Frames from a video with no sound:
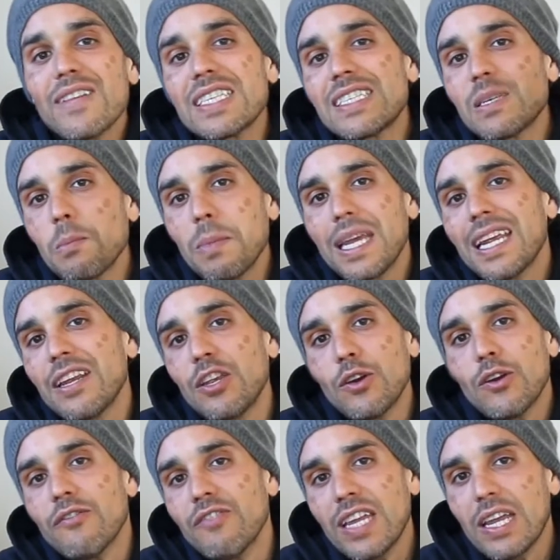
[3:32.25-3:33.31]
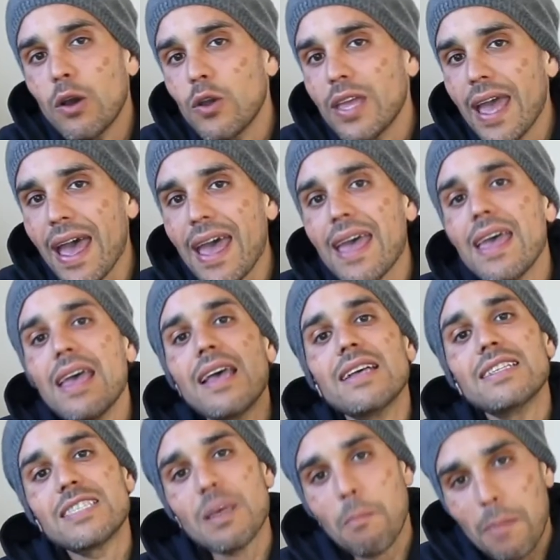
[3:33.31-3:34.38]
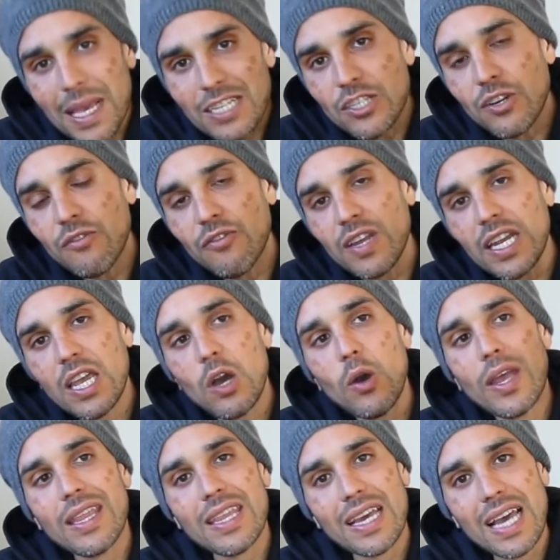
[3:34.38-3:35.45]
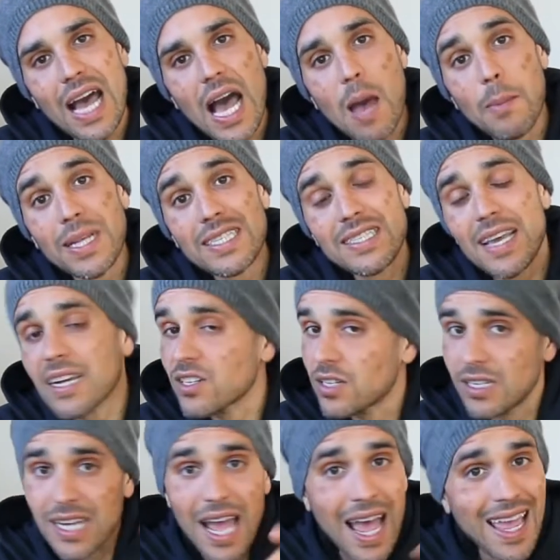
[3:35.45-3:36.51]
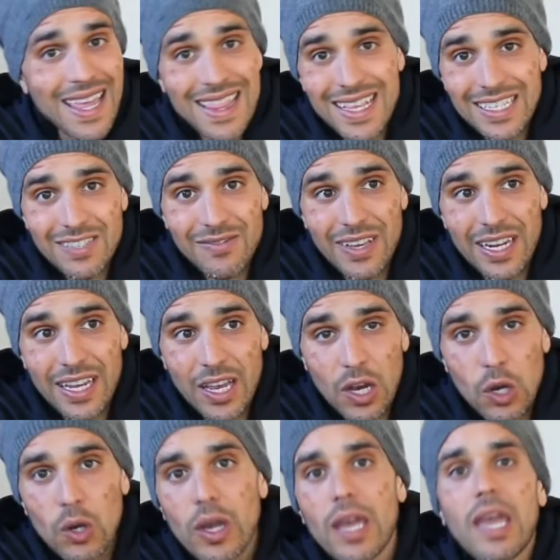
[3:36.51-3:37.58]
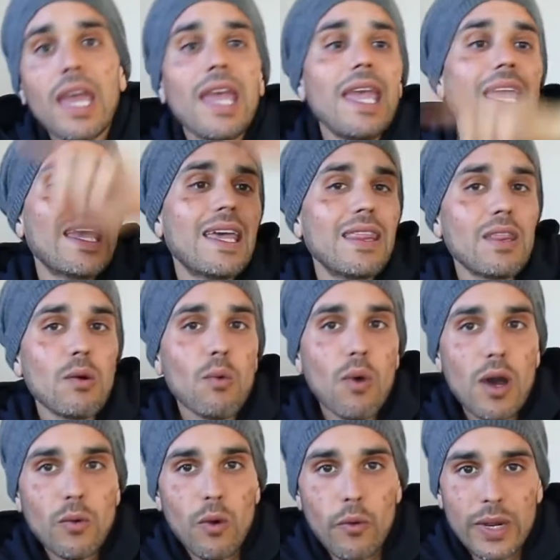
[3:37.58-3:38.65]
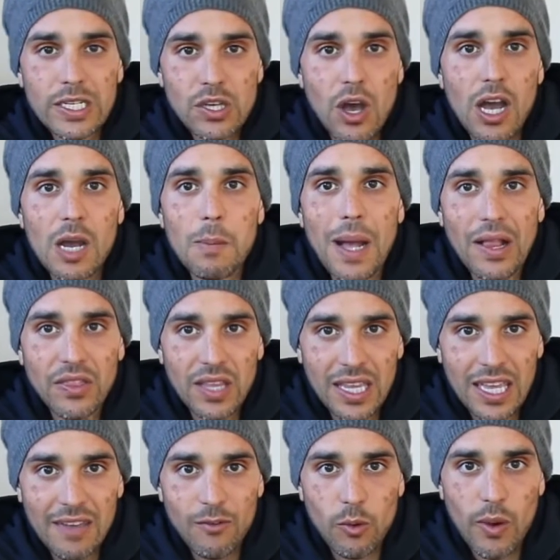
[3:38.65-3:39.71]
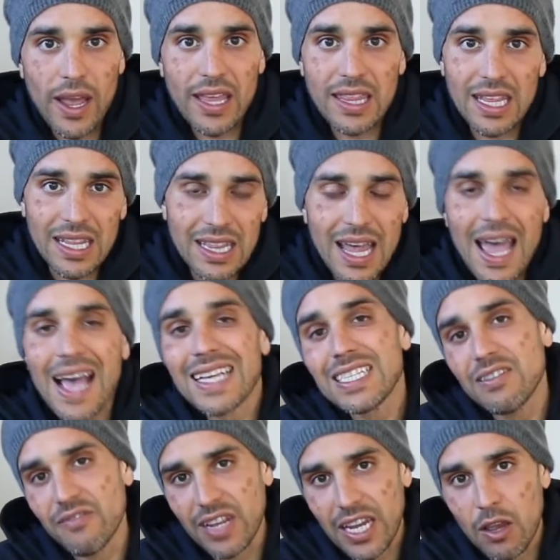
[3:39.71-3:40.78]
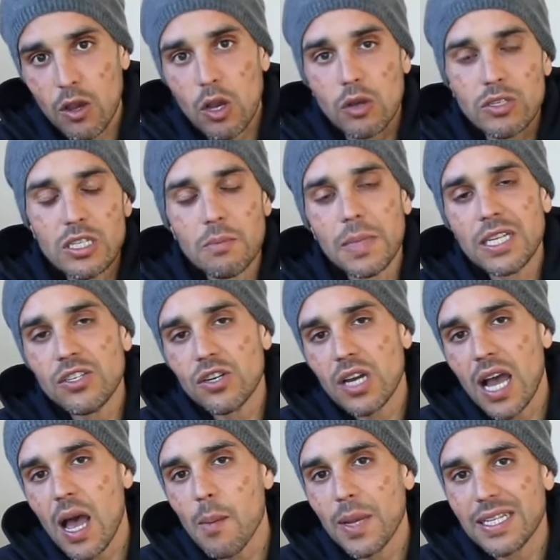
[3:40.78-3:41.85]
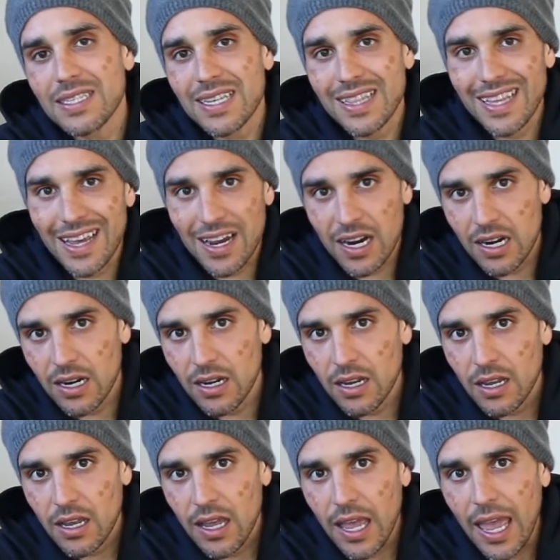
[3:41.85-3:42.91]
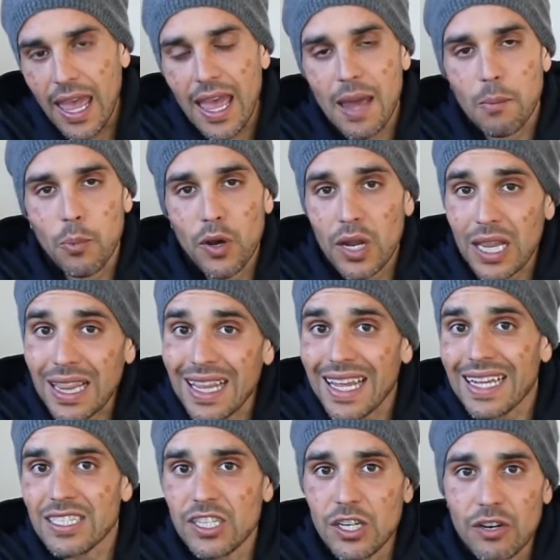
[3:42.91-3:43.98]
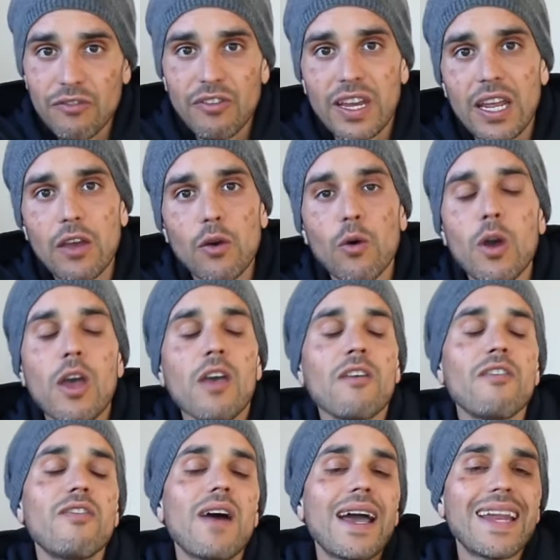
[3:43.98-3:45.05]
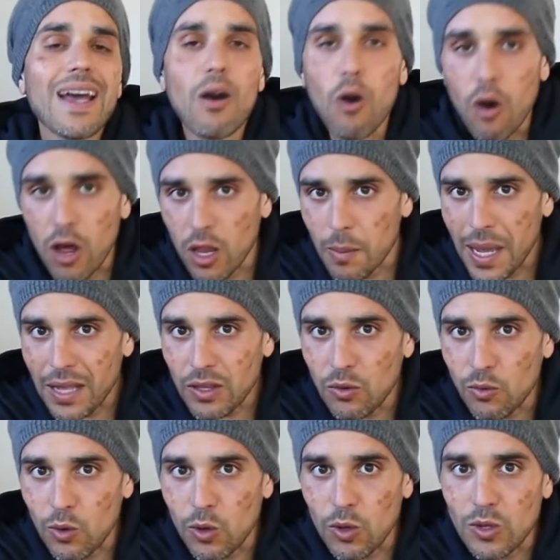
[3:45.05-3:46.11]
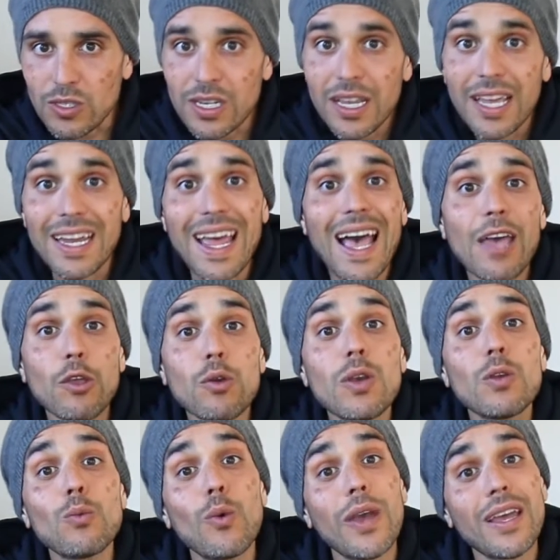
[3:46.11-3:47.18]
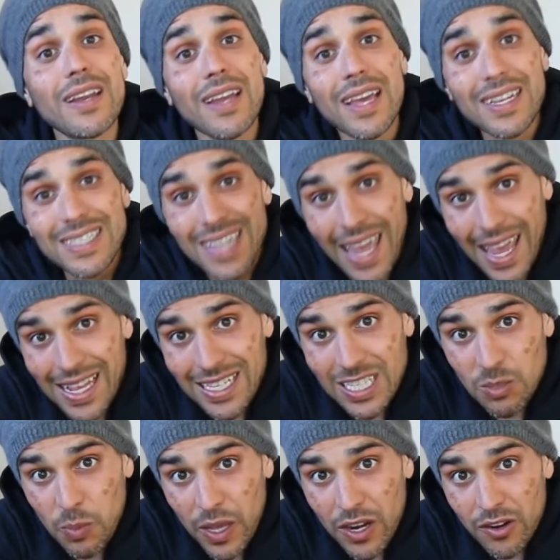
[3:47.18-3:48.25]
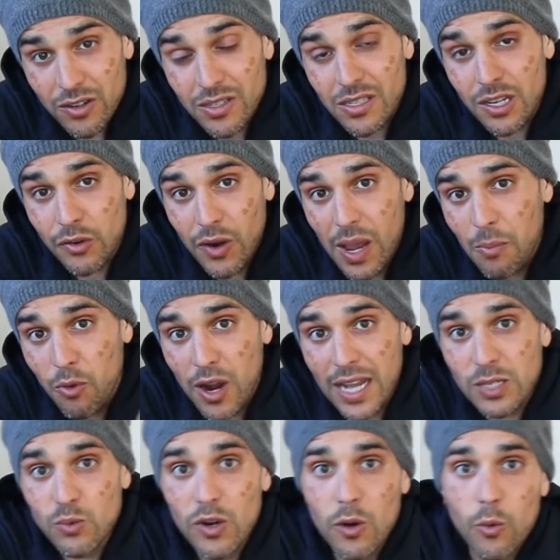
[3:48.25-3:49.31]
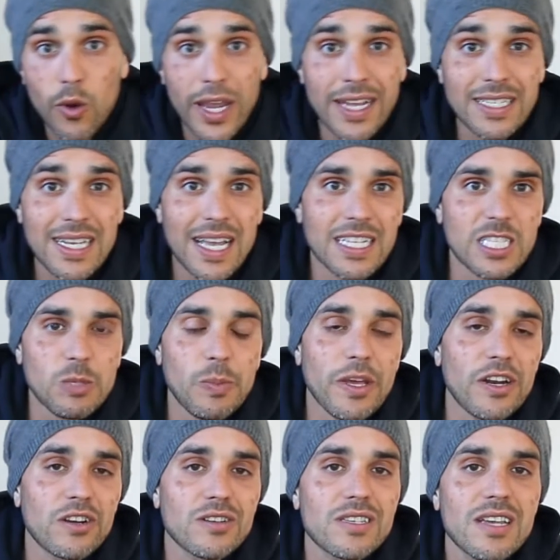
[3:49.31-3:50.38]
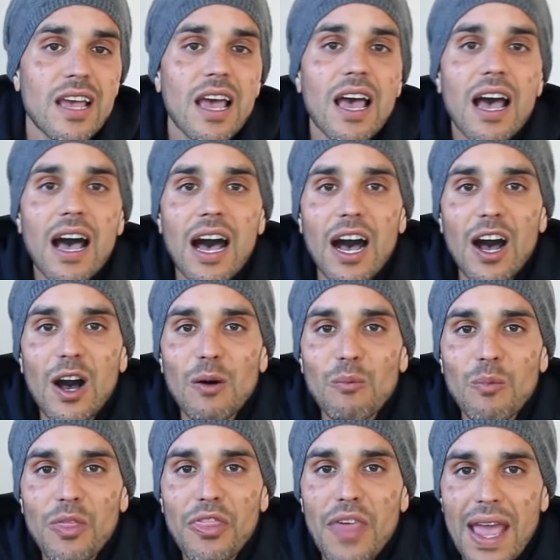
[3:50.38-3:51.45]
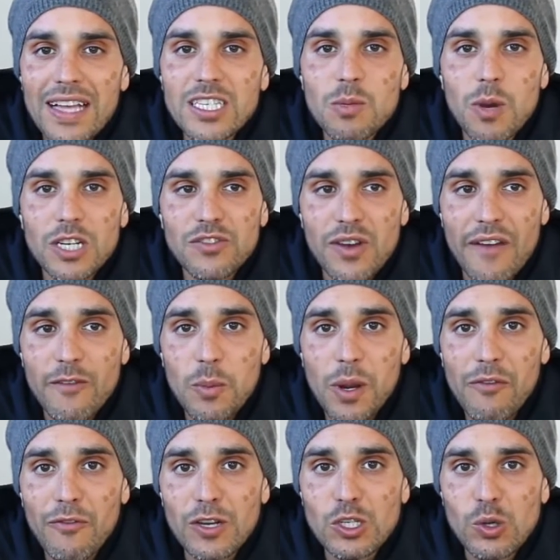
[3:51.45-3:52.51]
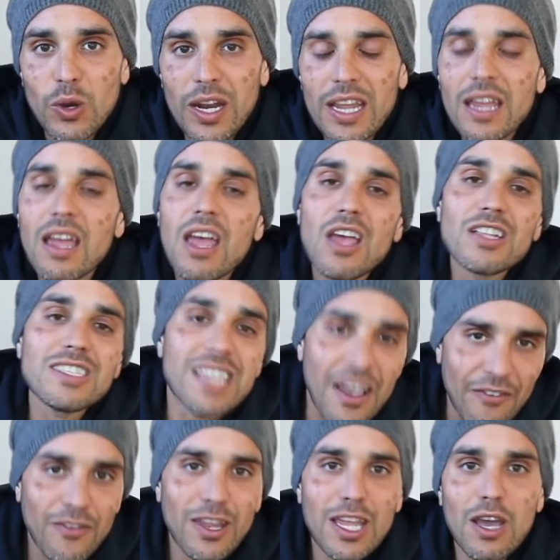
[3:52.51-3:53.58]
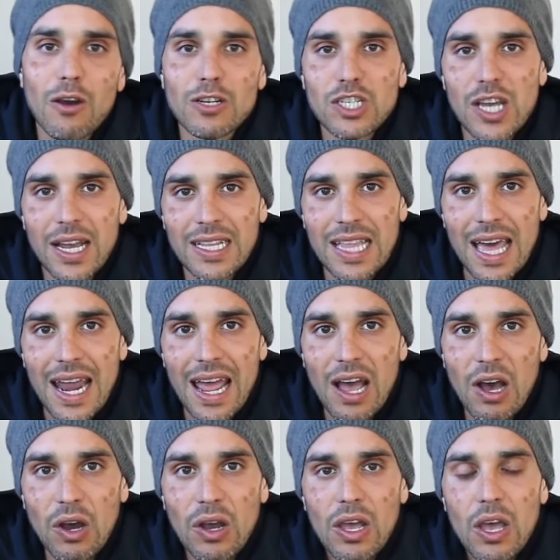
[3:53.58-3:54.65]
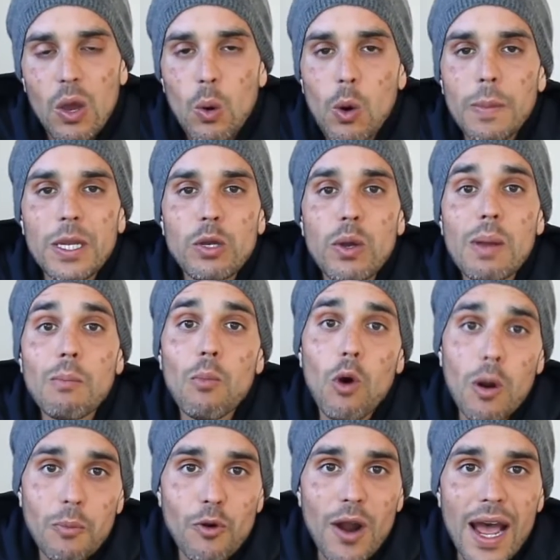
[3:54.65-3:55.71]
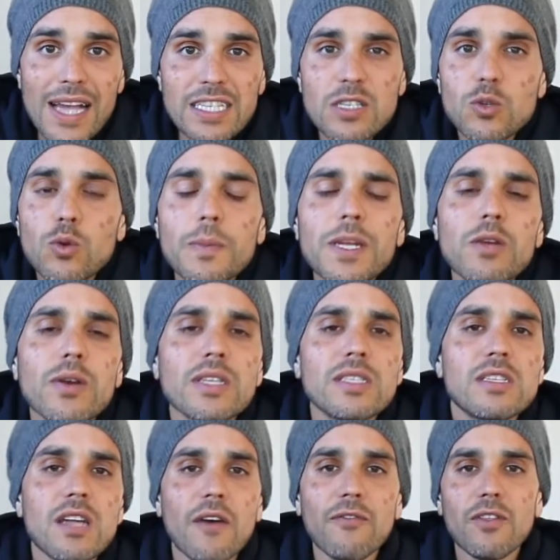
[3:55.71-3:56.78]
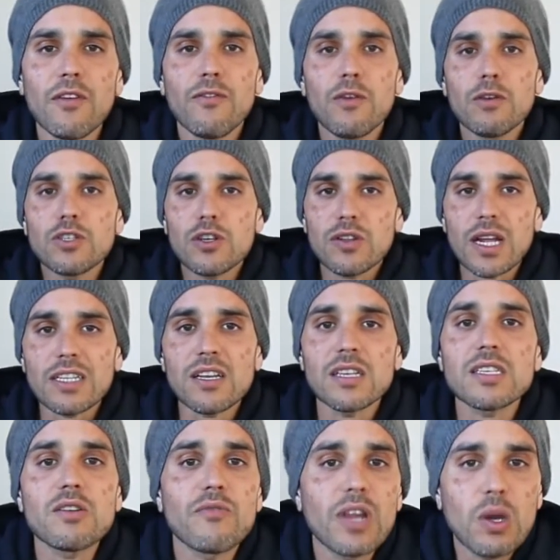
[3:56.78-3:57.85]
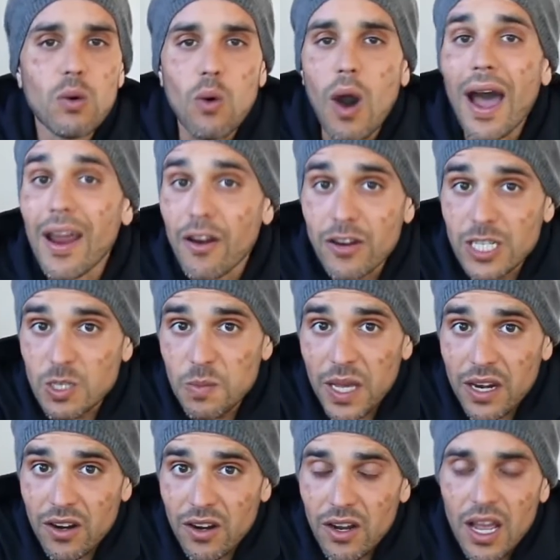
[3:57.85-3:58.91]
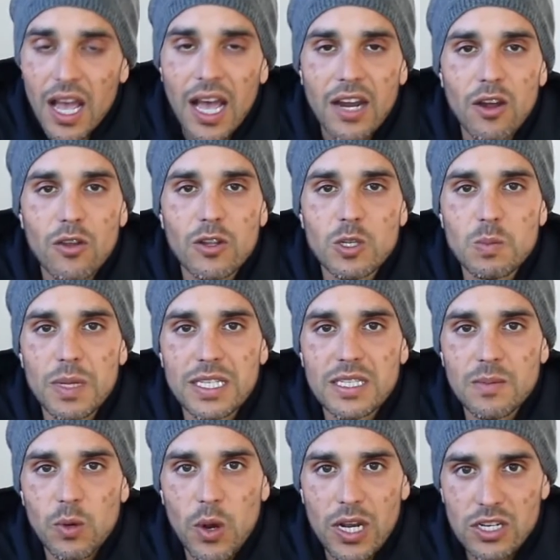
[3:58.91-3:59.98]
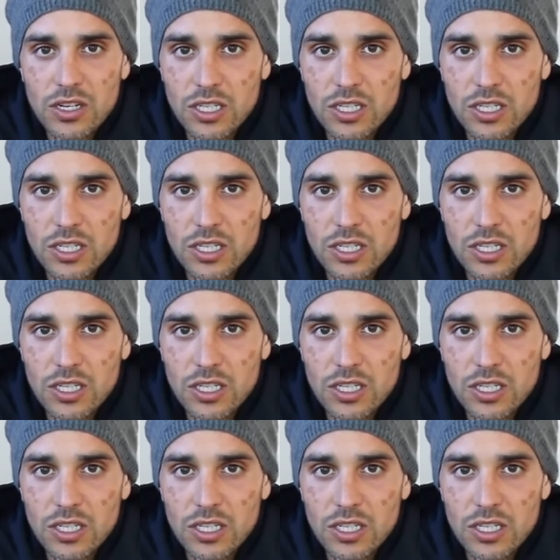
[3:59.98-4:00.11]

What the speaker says: haven't submitted your video yet, submit your video in the comment section, not in this video, in the one where we talk about the giveaway, the last video. Go submit your comments in there and put a link to your video. Find out all about the rules and how you can win 10 spinners. The grand prize winner will get 10 spinners. Thanks so much for everybody for joining. Definitely go check that out. We'll be doing more prizes. We'll be doing stuff in the future that doesn't require a spinner. I know there's been some